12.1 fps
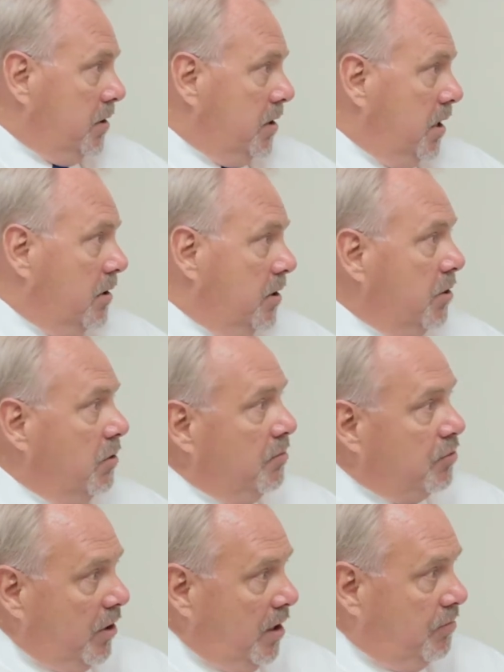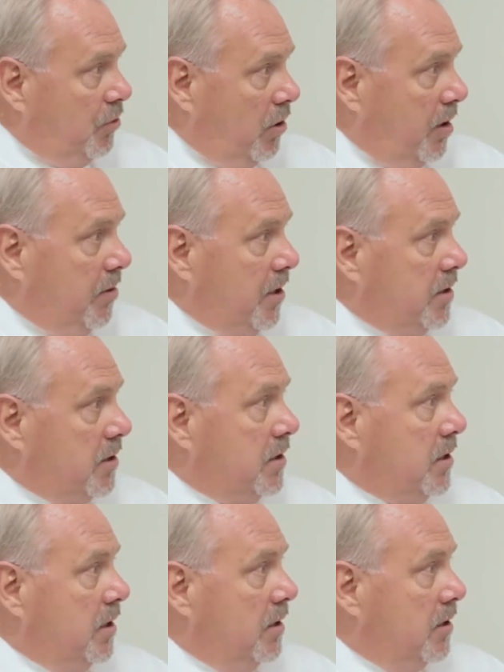that are doing pre-employments
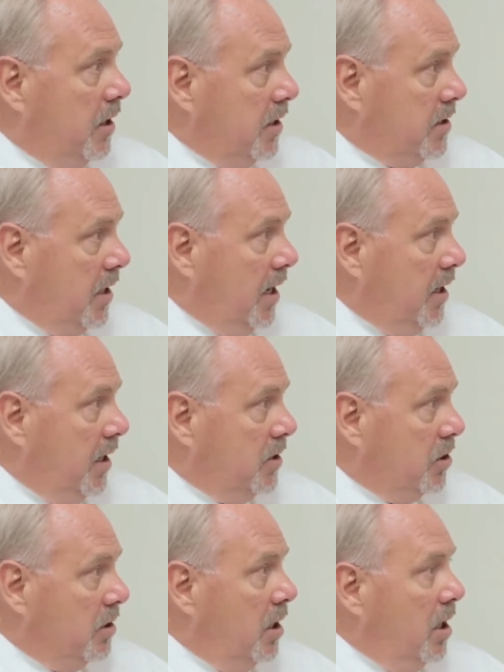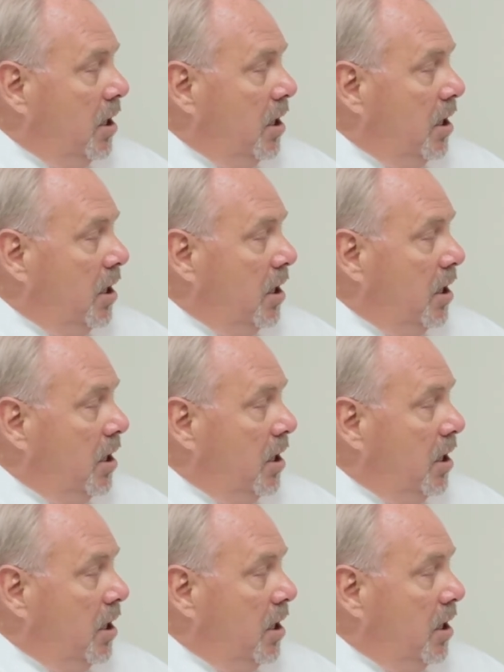and things of that nature,